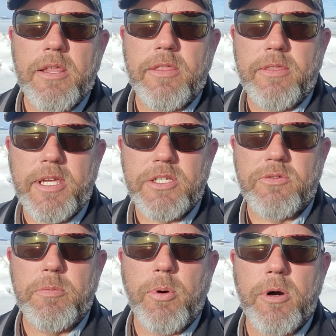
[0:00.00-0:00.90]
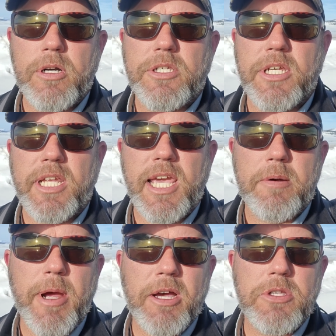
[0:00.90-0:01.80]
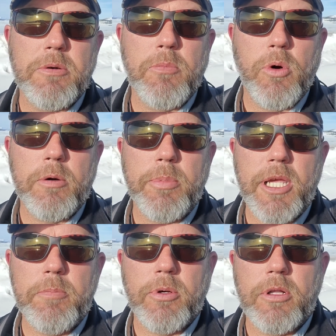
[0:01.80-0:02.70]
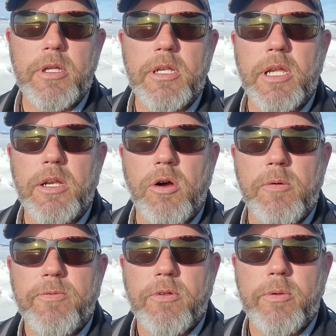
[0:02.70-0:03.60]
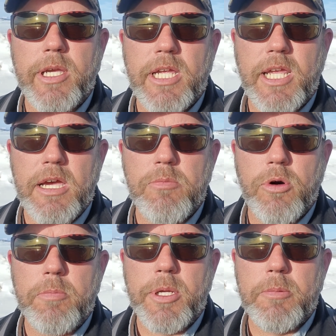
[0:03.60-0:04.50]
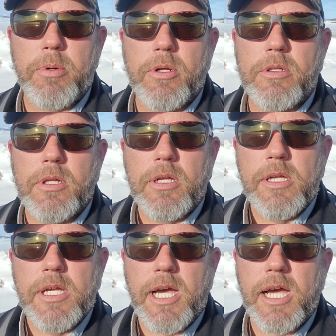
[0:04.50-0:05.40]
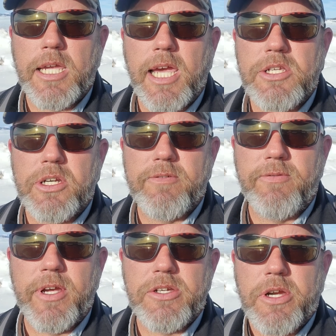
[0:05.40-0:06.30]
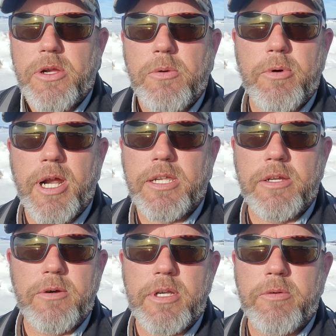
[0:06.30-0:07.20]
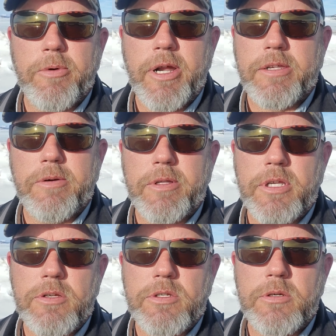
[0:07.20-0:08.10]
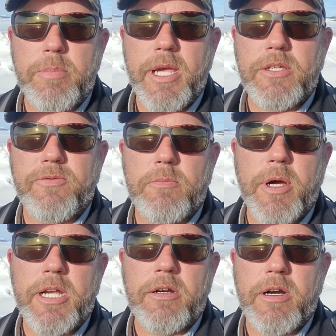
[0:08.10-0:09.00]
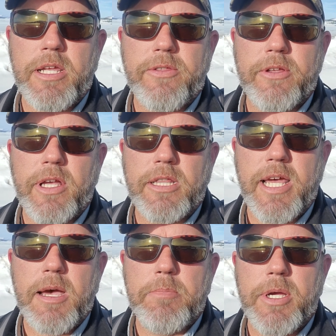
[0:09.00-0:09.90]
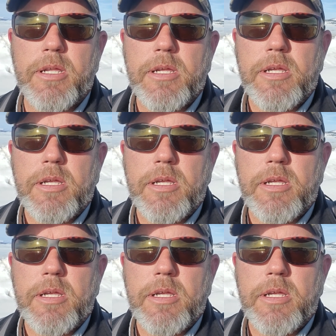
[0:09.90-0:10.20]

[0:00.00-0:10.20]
these reports and get them out to more people, and hopefully we can get more people catching fish. We're not doing the YouTube page for money or anything like that, but